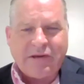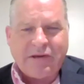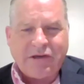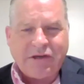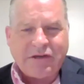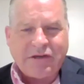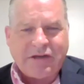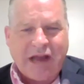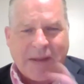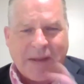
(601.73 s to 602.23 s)
let me
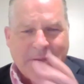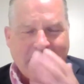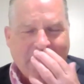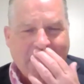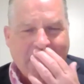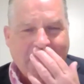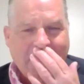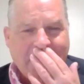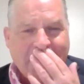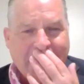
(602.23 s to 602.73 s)
just stop you
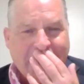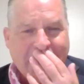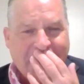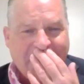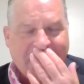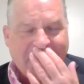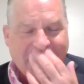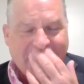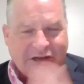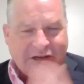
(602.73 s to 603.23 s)
there to
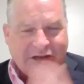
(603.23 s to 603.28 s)
clarify.